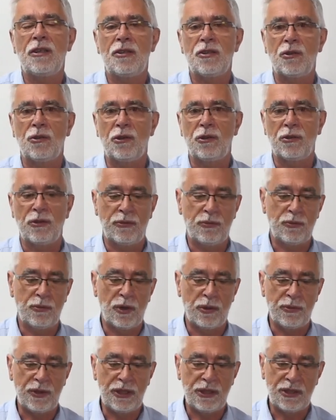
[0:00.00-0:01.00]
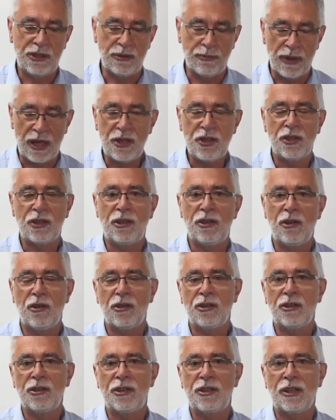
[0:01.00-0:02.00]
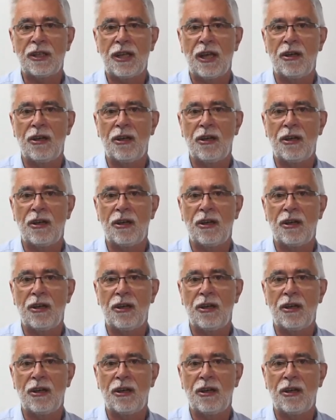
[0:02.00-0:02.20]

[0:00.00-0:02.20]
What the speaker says: So what we need to measure in order to